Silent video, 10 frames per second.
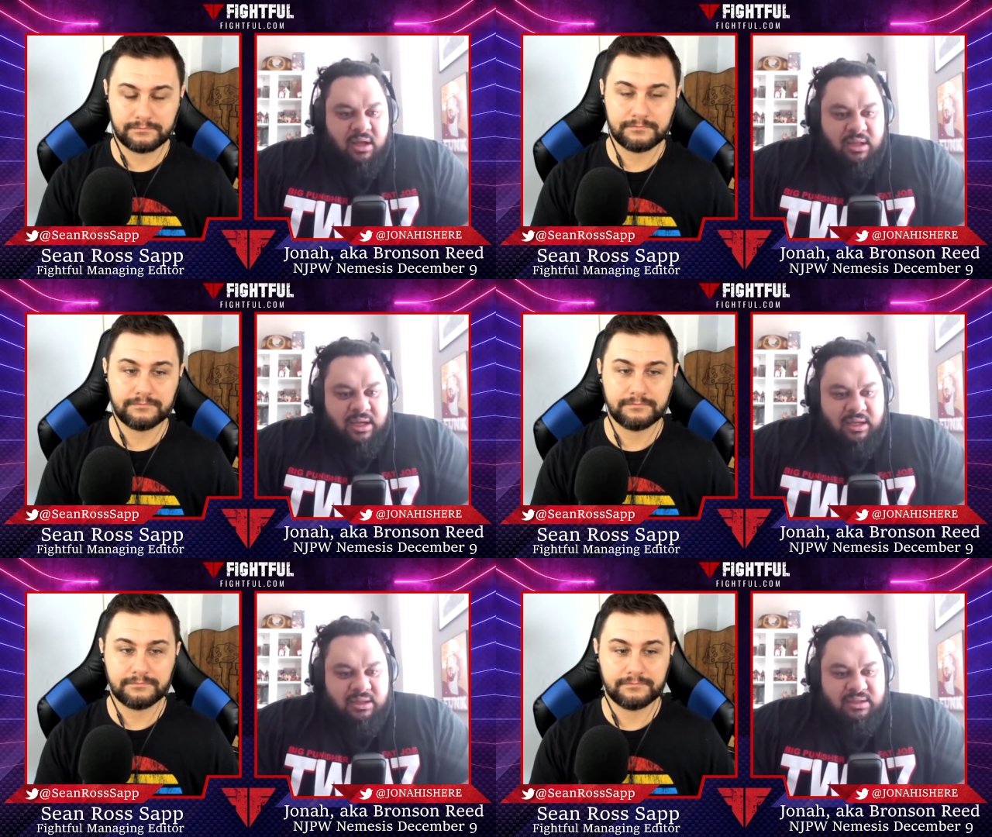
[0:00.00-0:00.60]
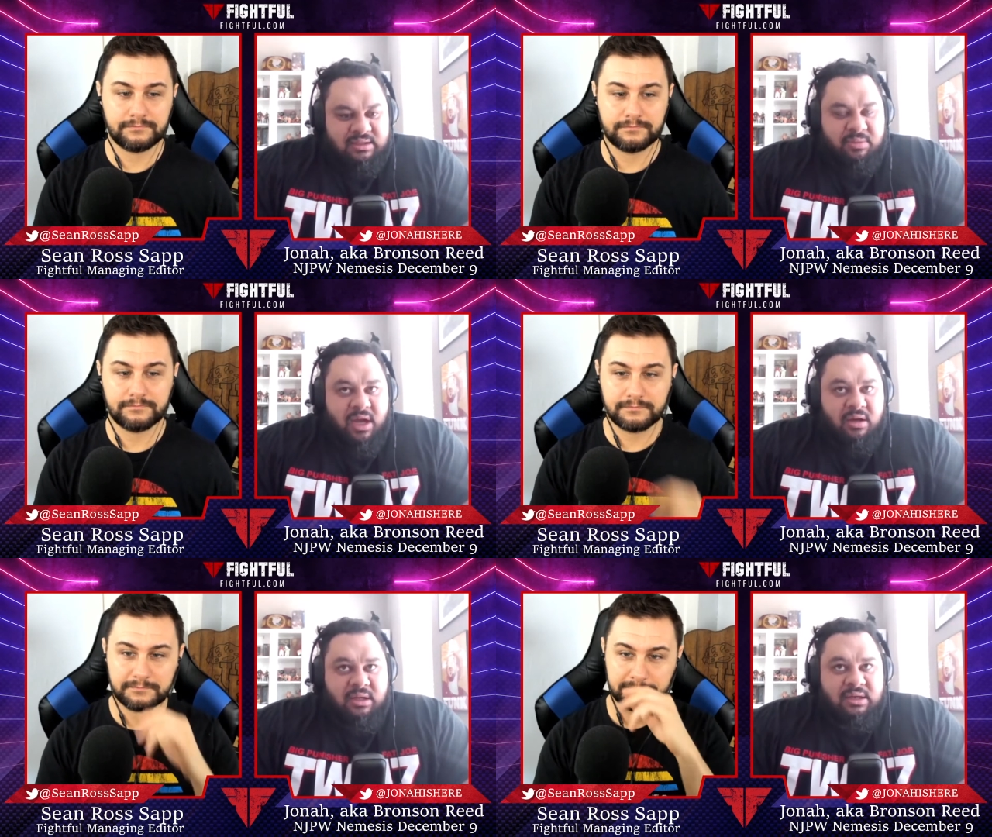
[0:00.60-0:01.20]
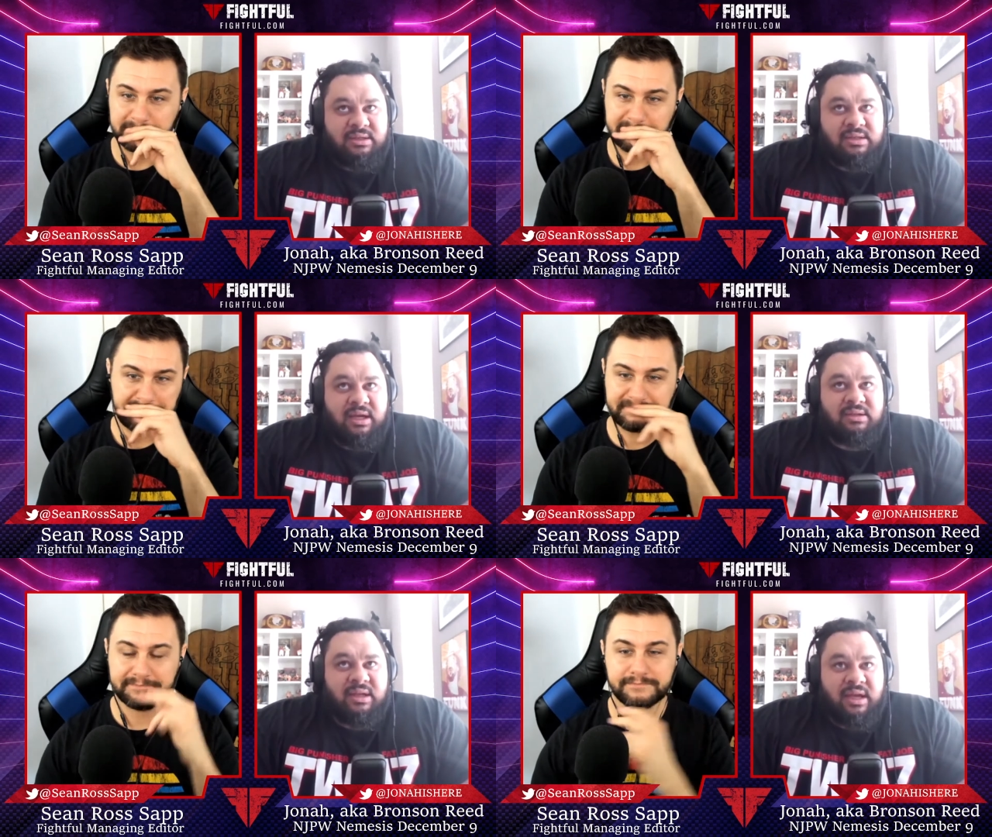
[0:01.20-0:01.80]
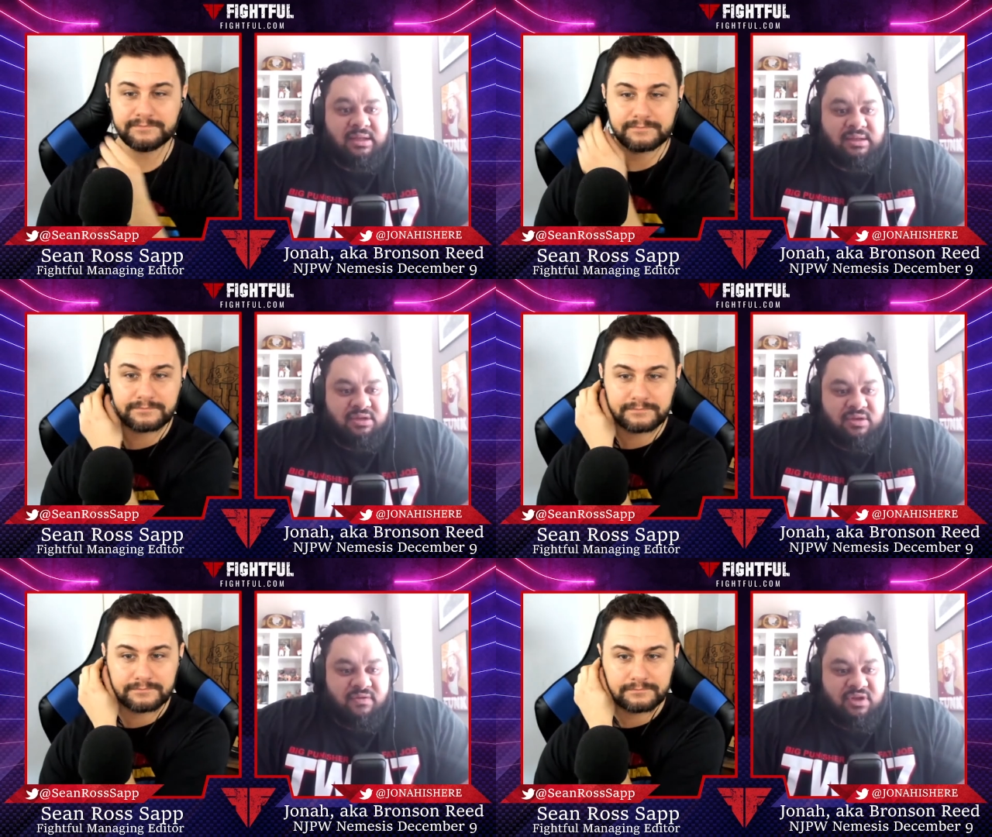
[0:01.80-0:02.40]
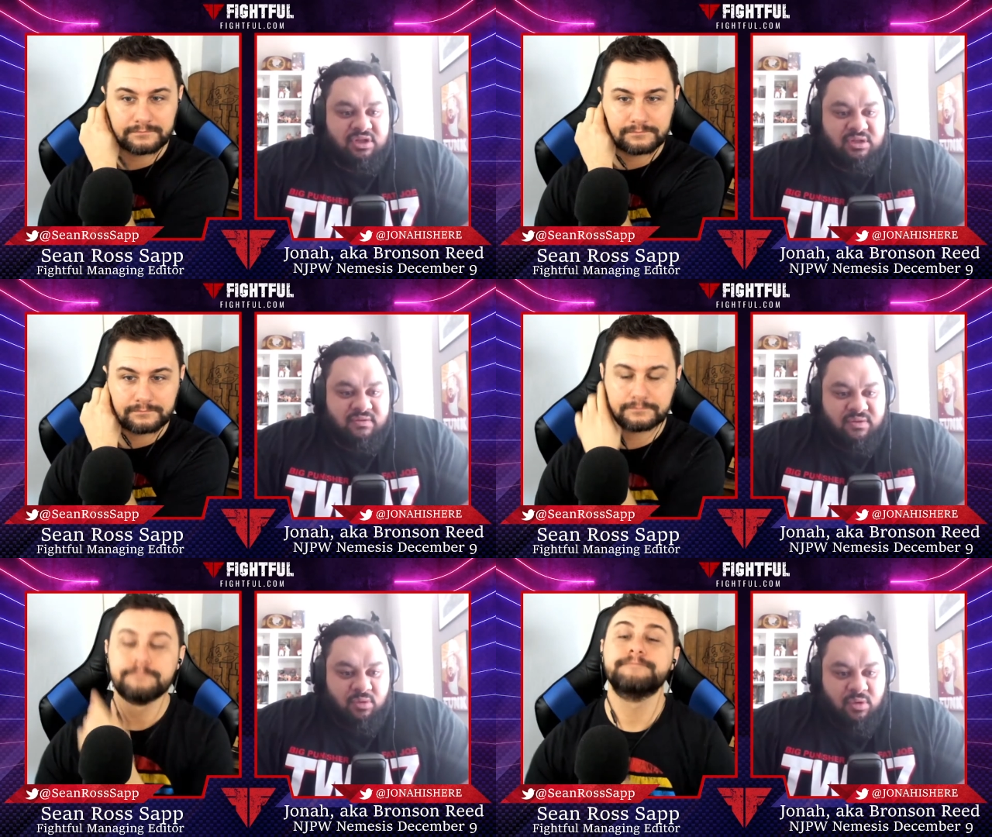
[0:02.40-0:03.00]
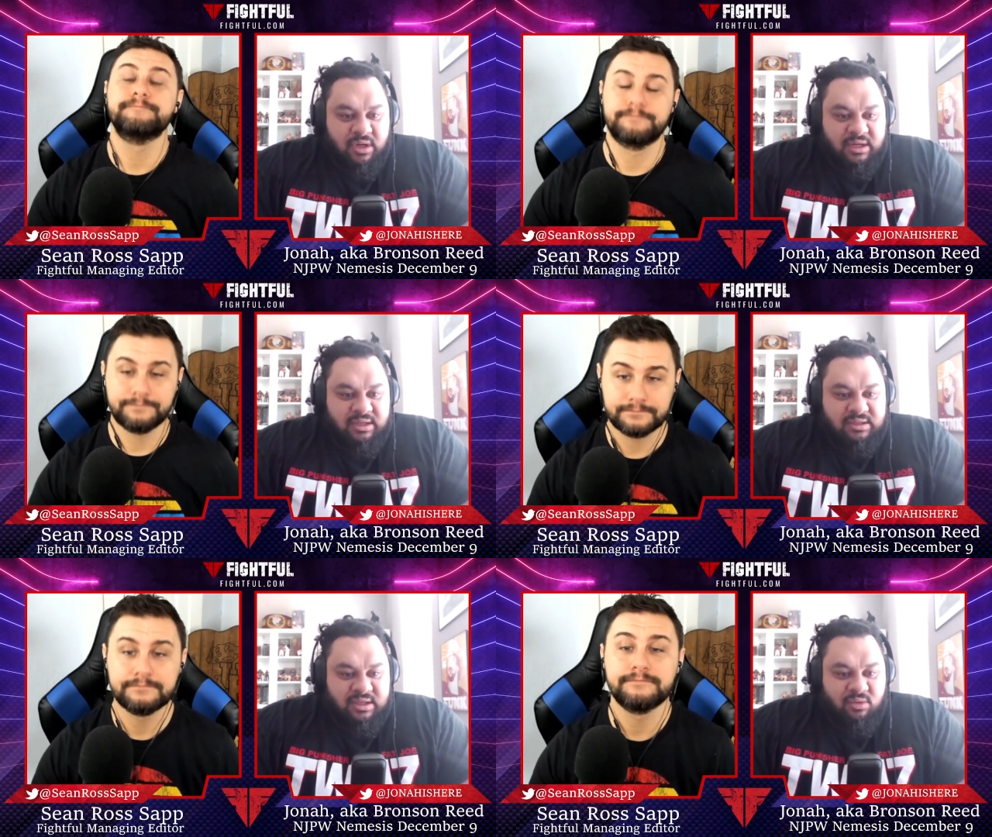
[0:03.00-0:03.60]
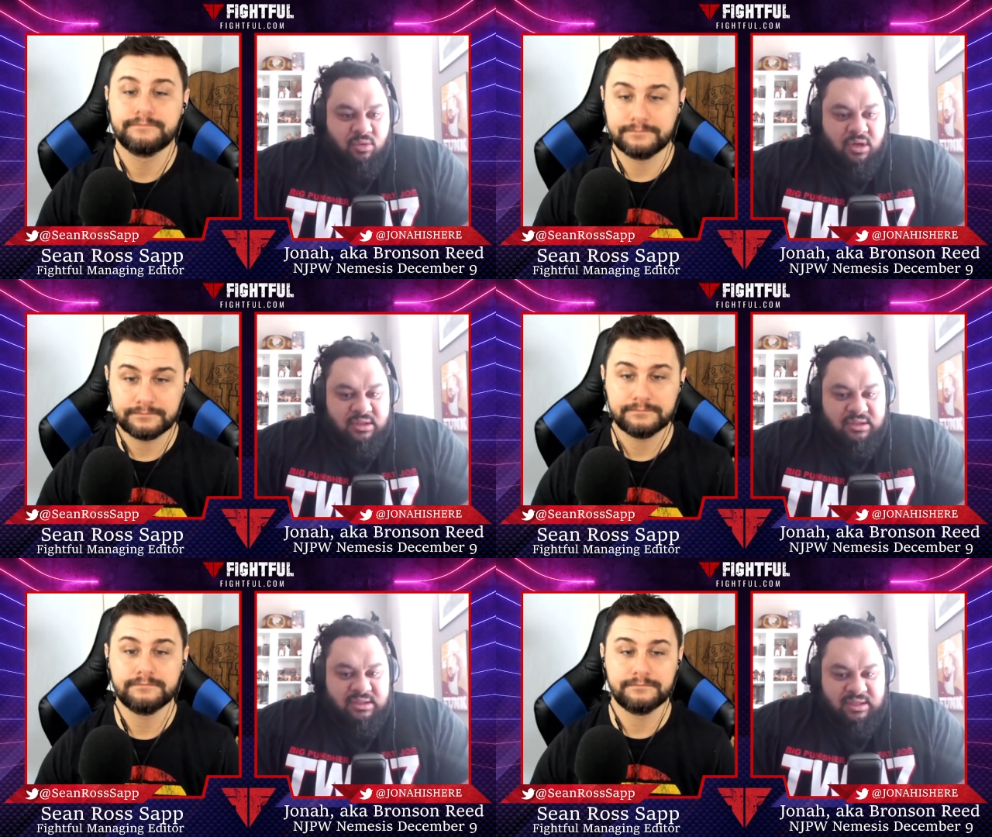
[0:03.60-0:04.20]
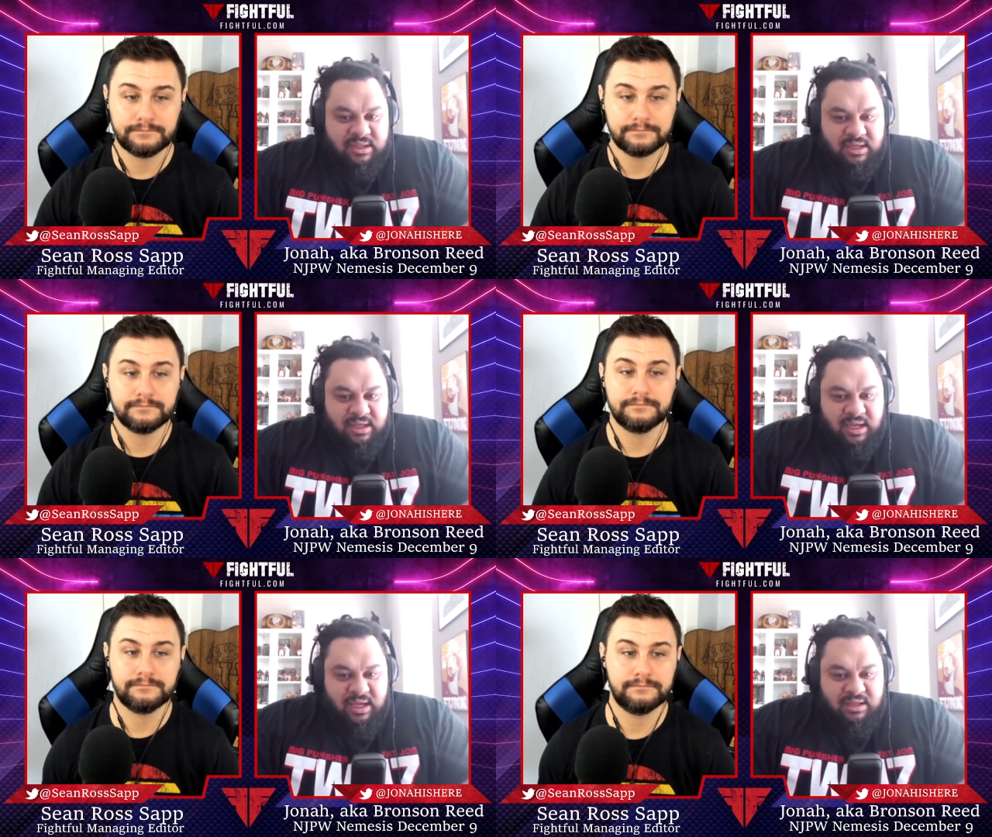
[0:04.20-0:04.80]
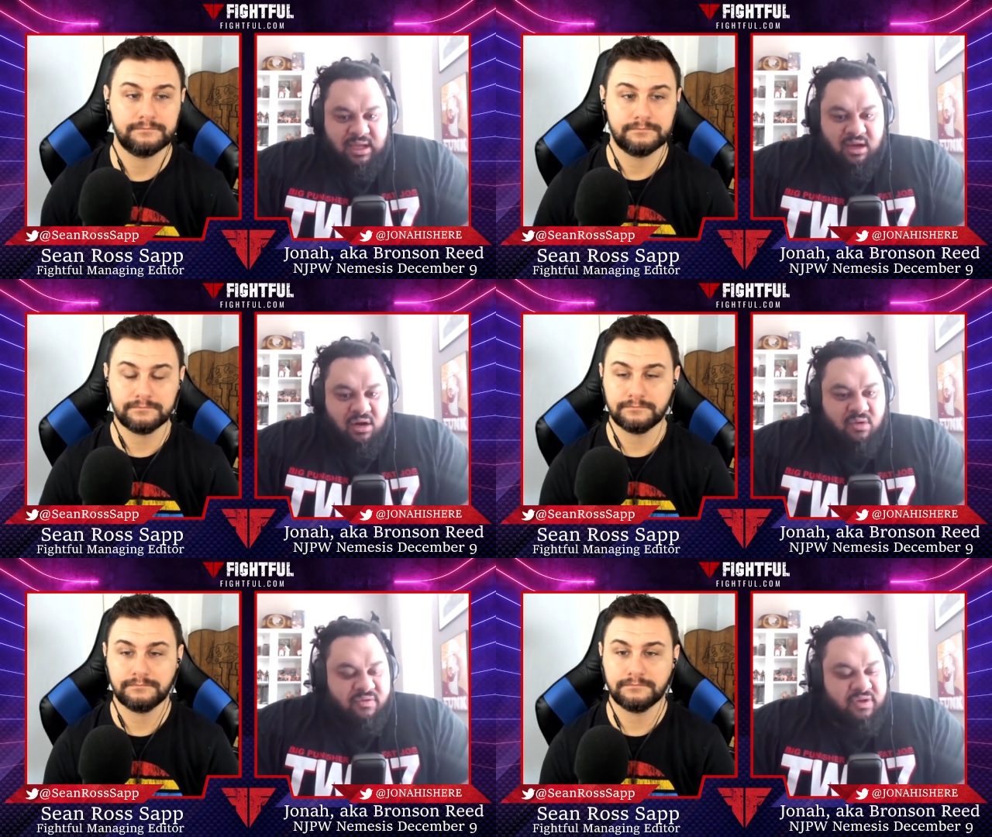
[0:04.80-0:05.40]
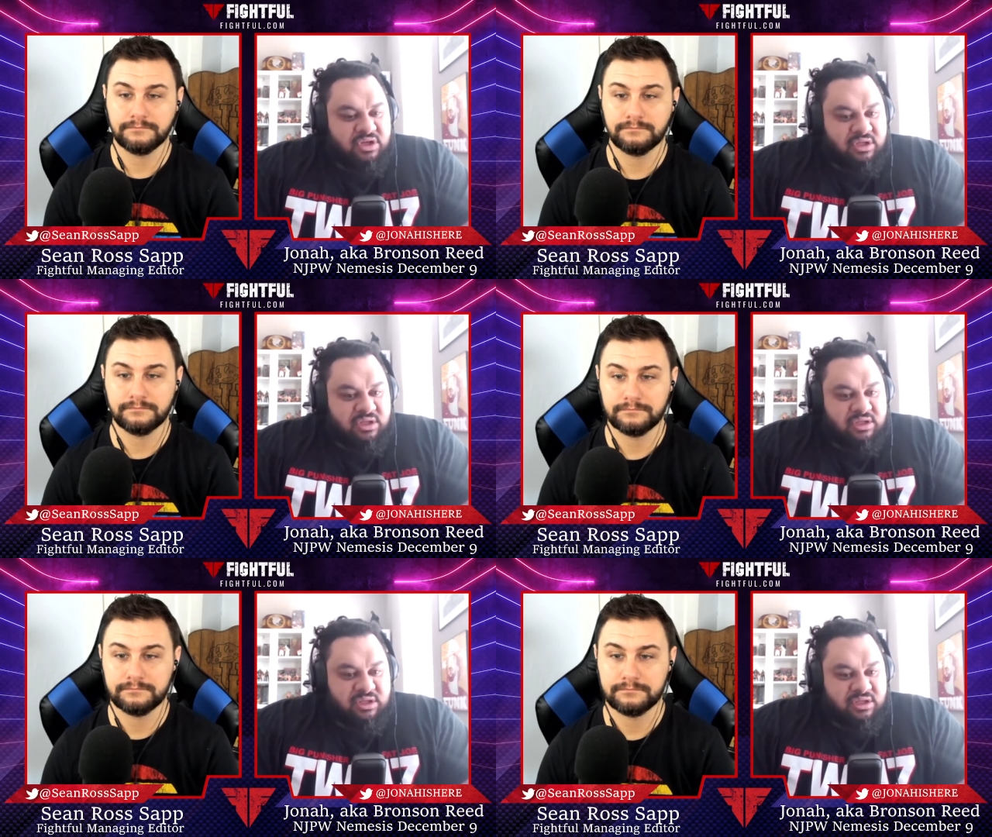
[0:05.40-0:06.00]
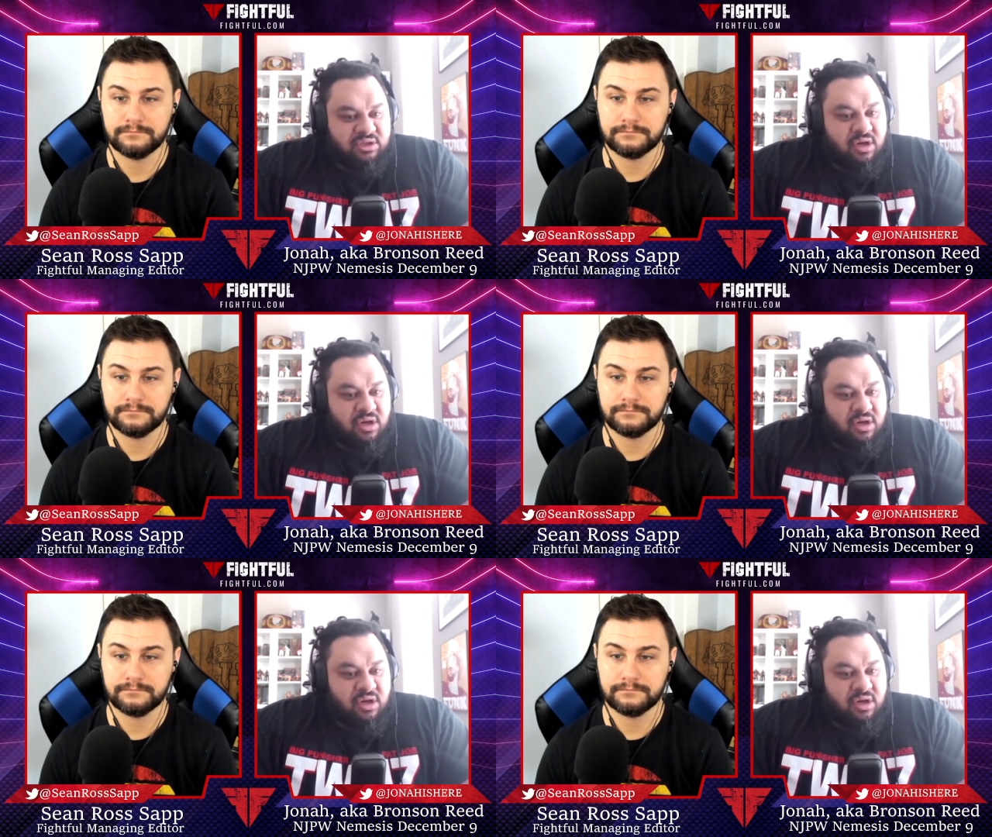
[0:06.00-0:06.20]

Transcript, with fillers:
Speaker 1: like least about it is Hunter had such a vision for what NXT was, and that whole vision is just